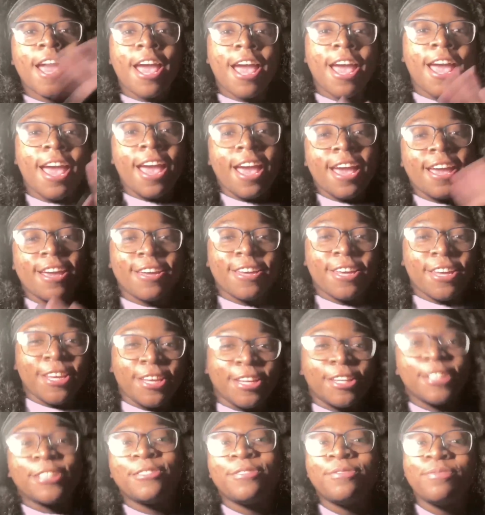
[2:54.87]
Hey
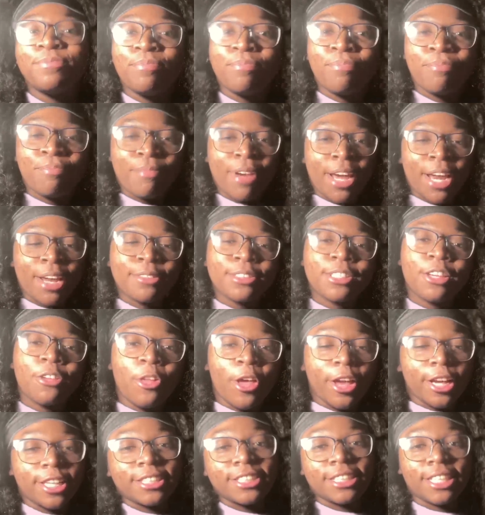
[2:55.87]
again, my name is
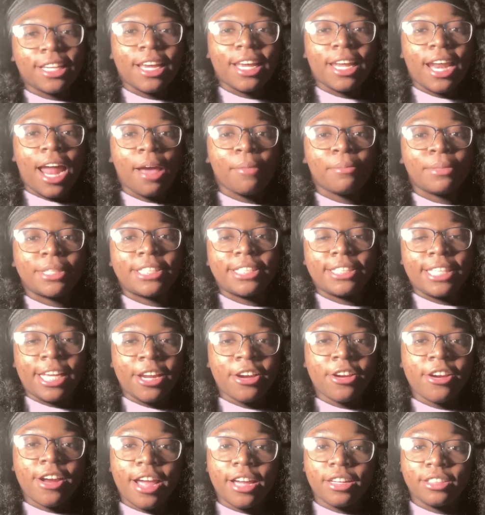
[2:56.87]
Alexa, and I'm a
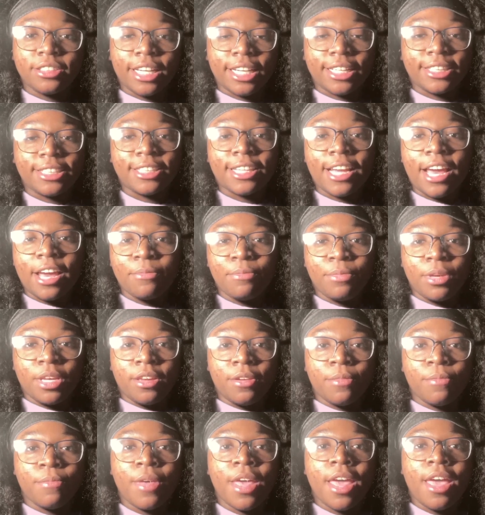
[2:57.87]
senior at
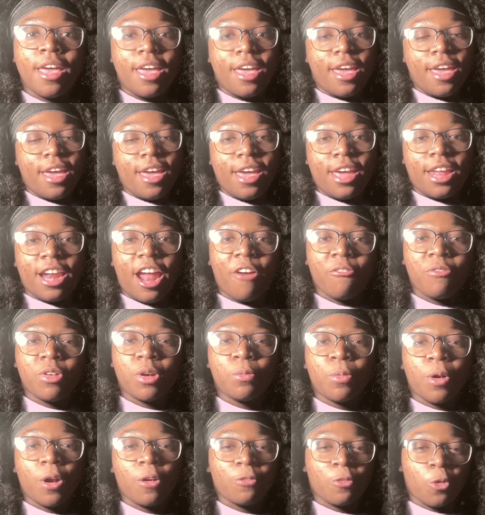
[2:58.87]
JCIB, and I've been a
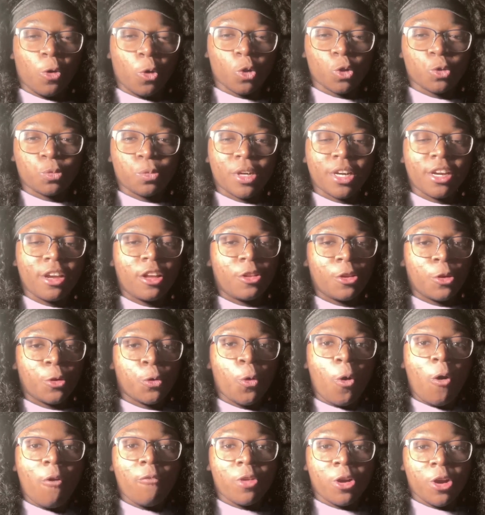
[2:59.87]
part of Girlspring a
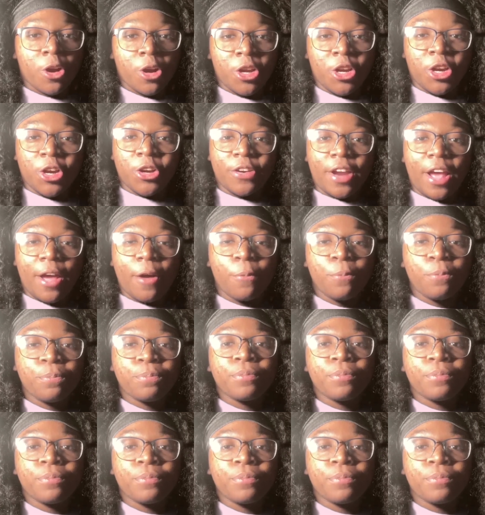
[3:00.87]
little over a year now.